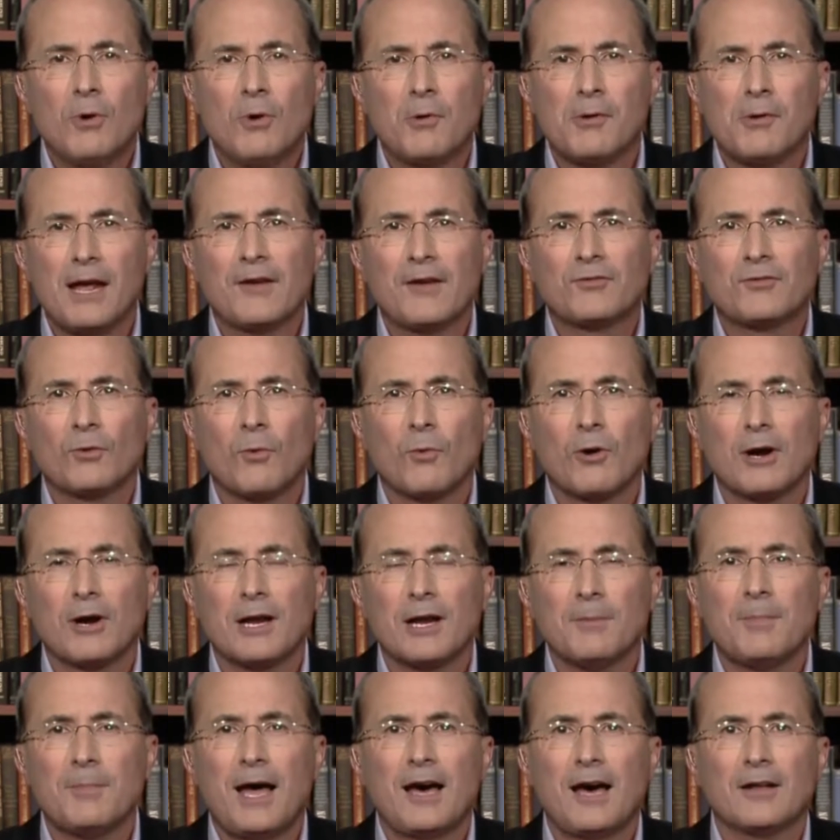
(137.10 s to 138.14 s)
What we have to
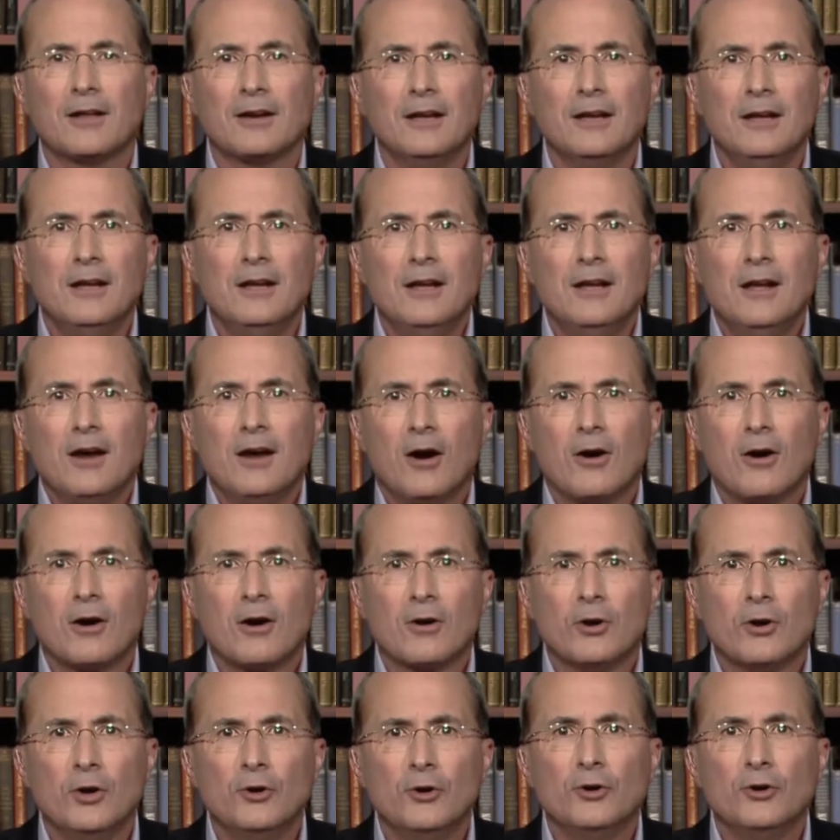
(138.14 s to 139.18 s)
worry about
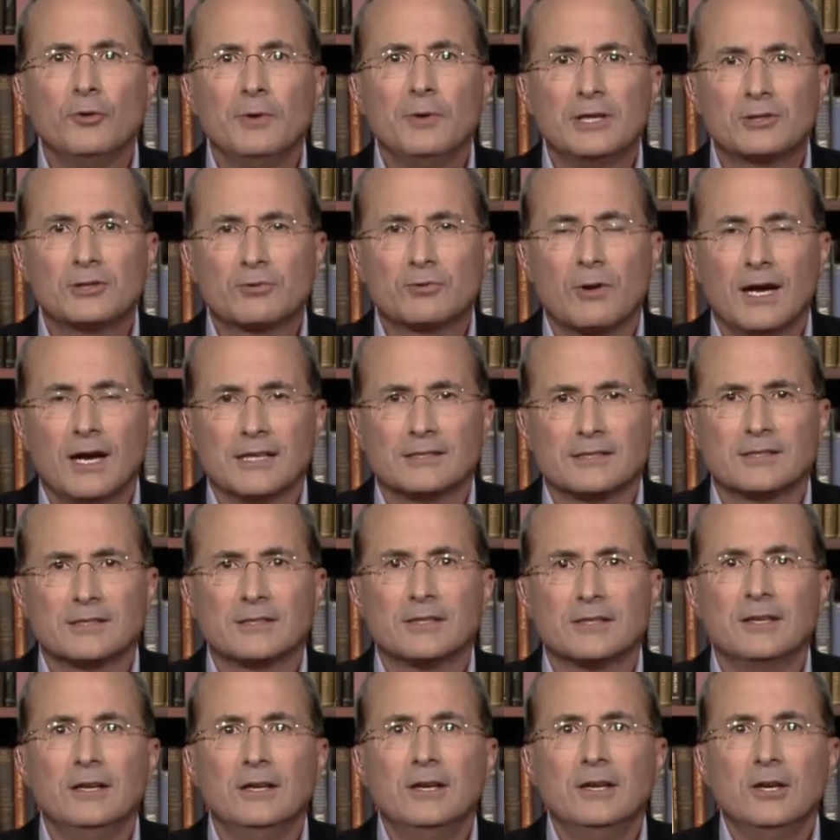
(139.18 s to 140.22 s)
are who do we
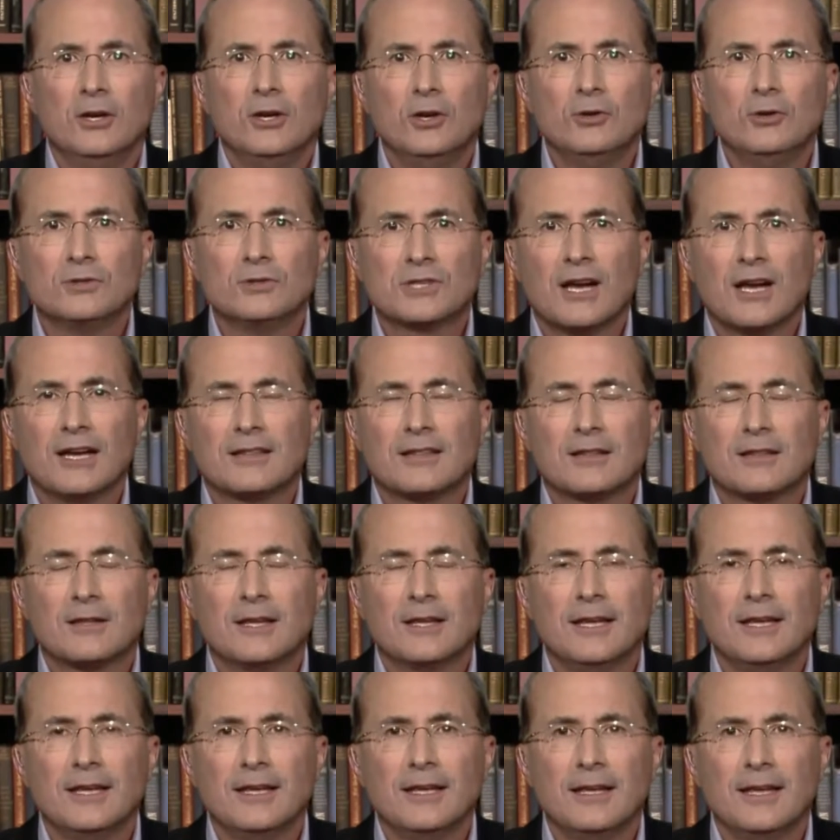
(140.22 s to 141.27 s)
trust? who's got
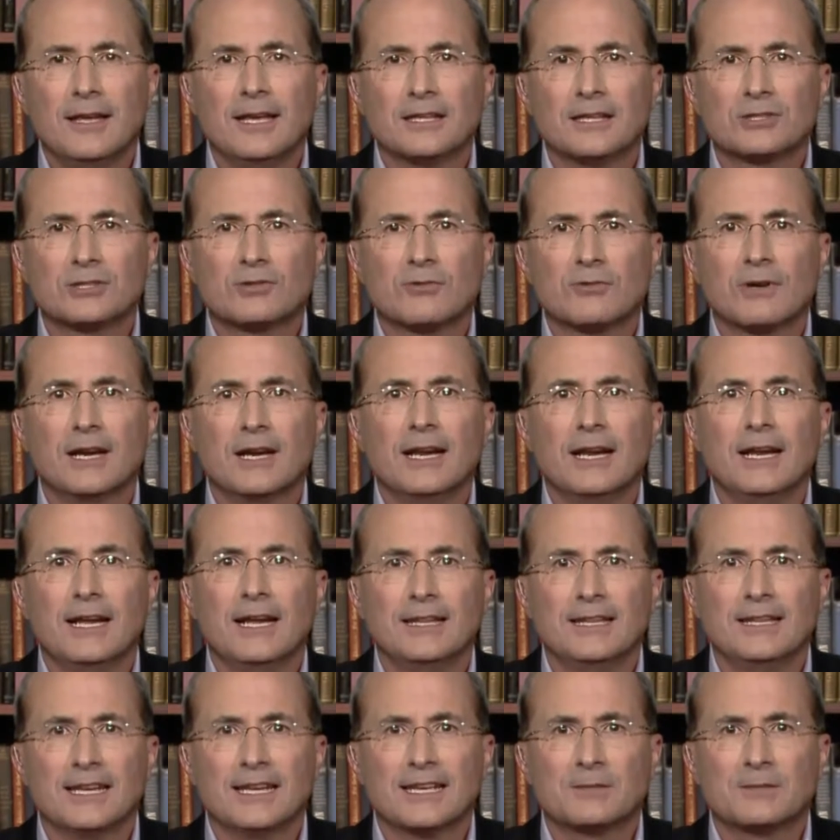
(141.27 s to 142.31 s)
the history
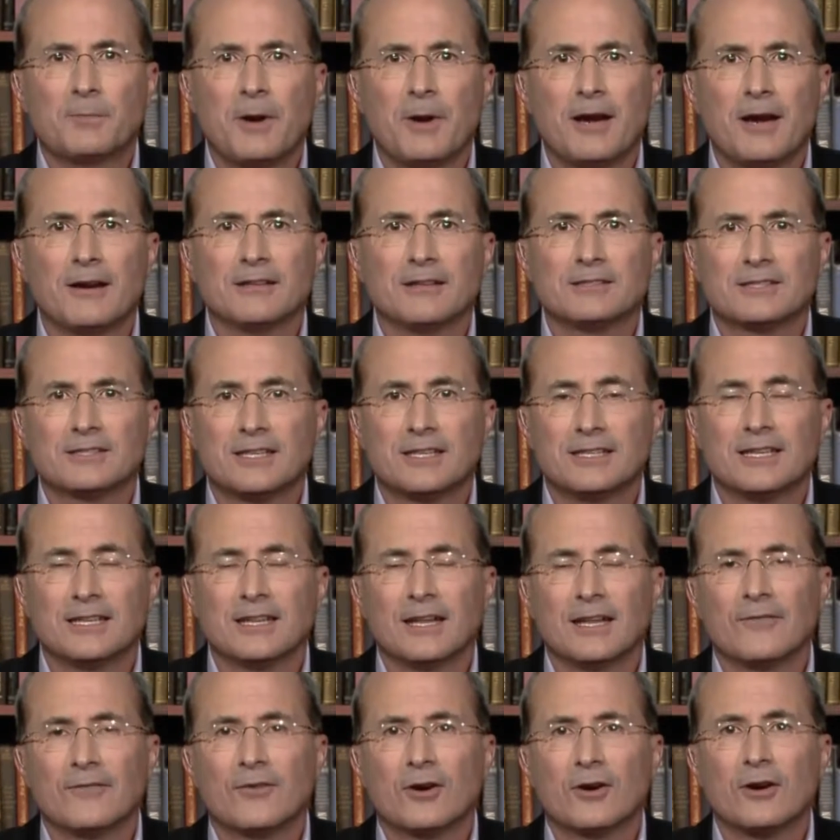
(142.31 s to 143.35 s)
and the experience to
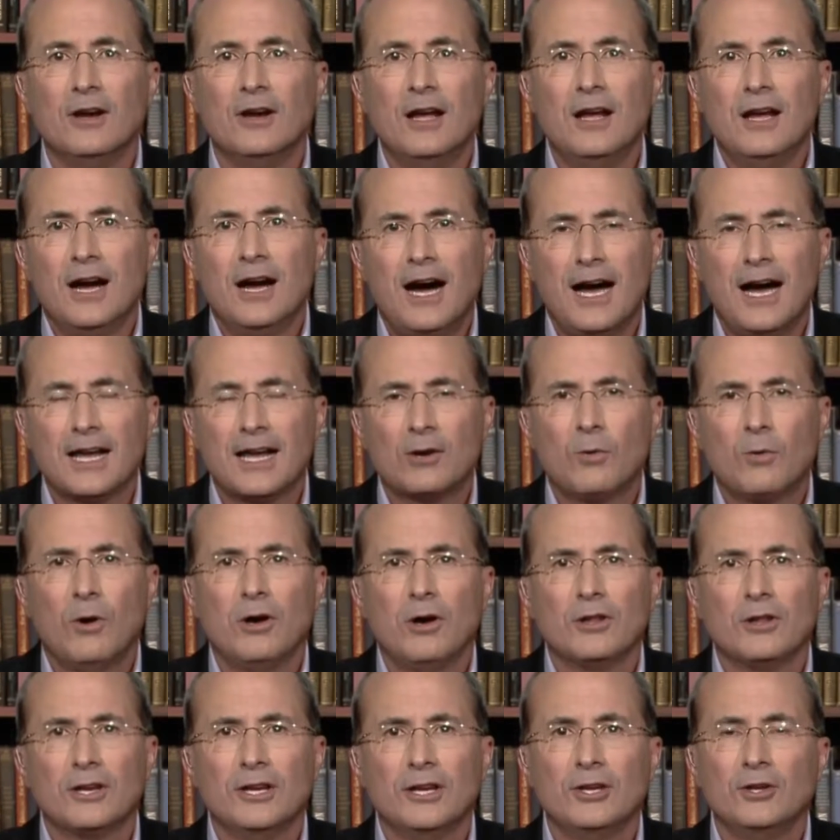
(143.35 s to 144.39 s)
deliver high
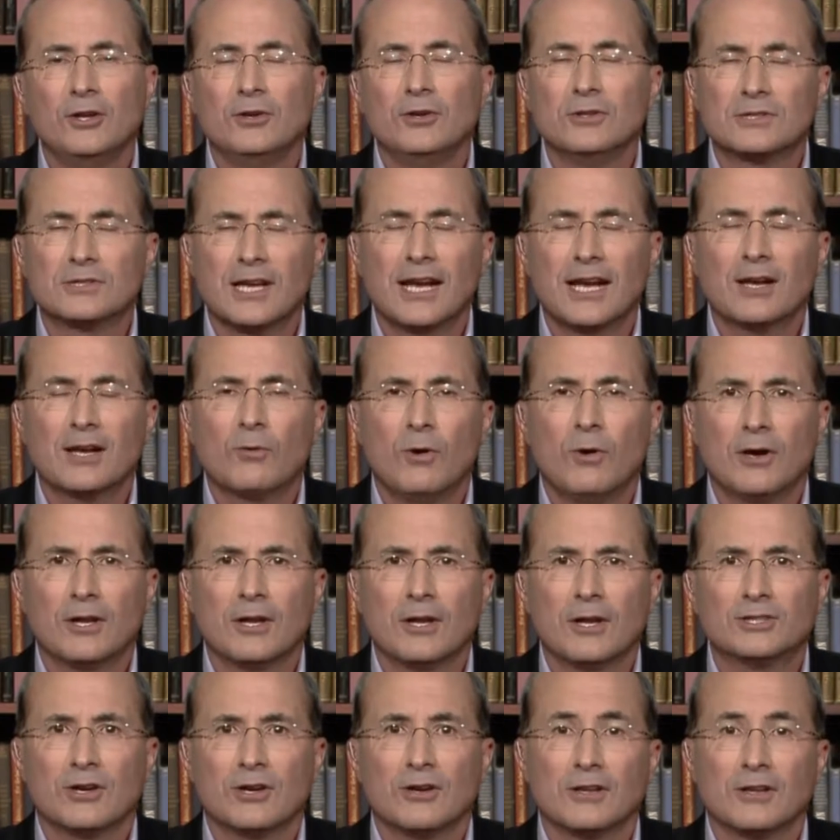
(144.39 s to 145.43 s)
quality news, high
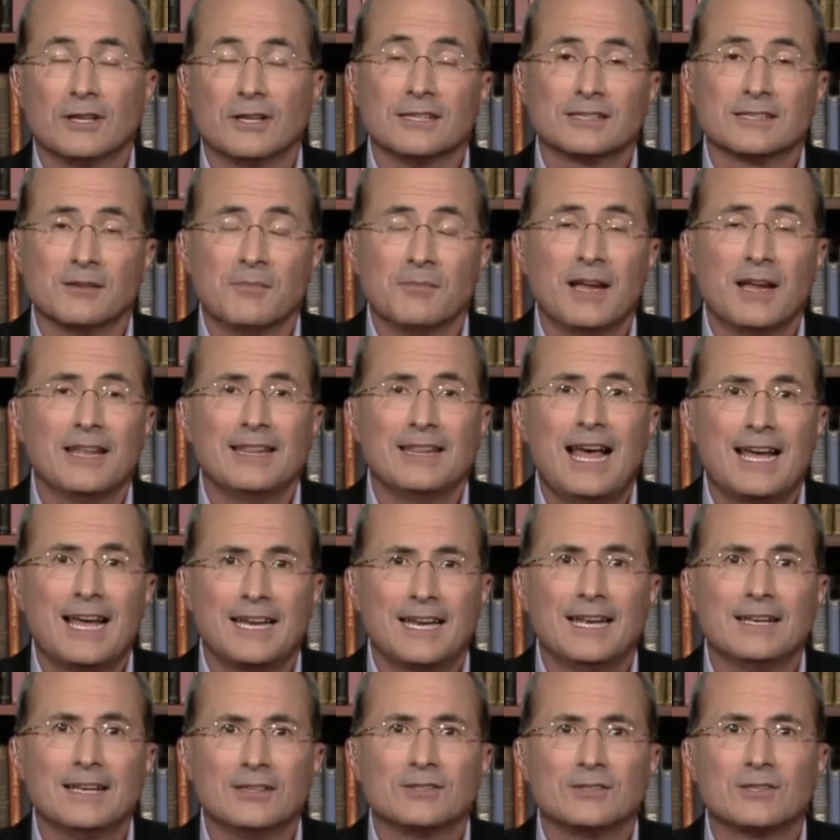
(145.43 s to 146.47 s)
quality journalism, and that
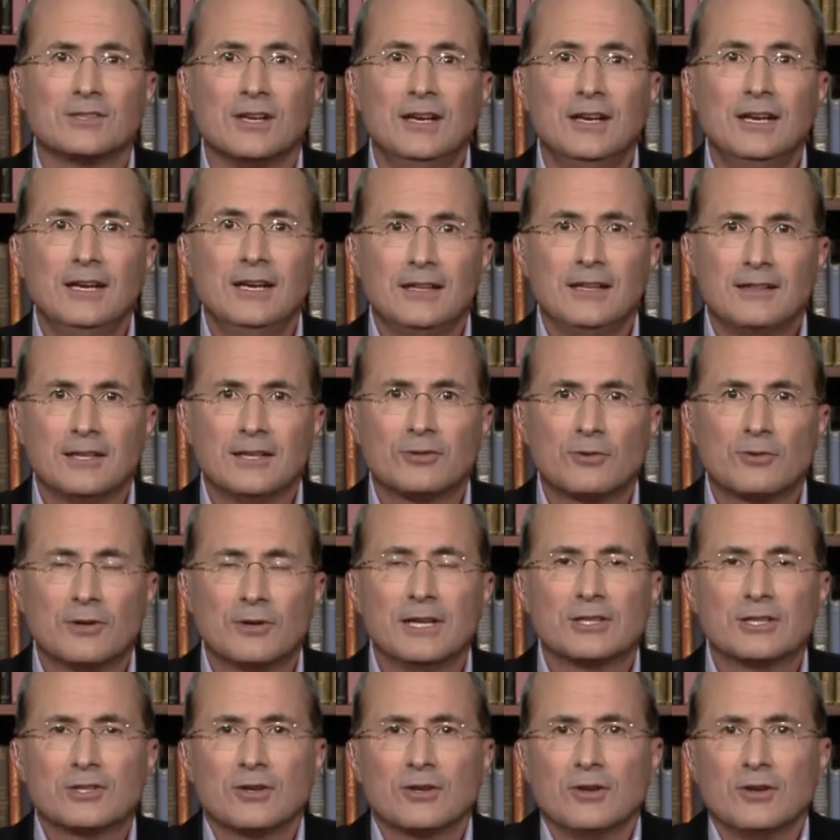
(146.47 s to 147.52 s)
is the
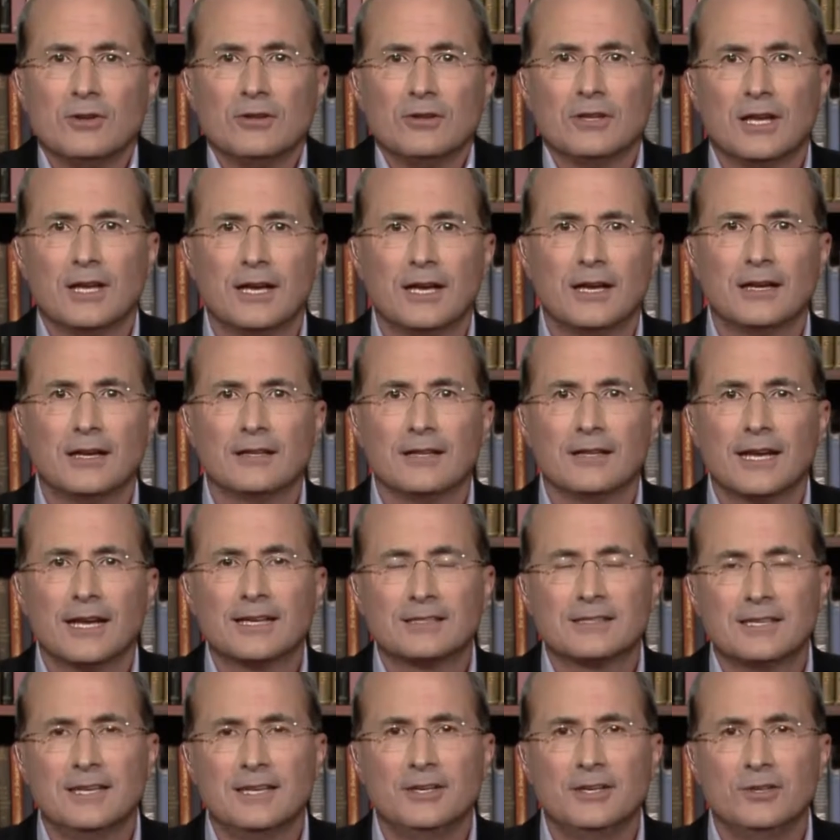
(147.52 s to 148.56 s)
traditional uh,
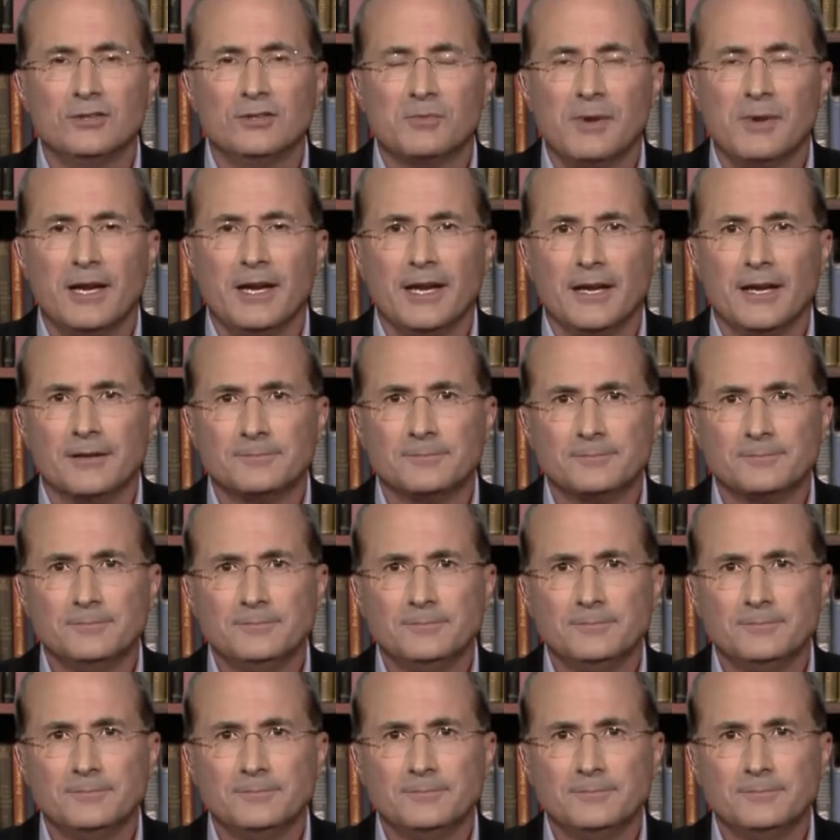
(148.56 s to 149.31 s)
legacy news media.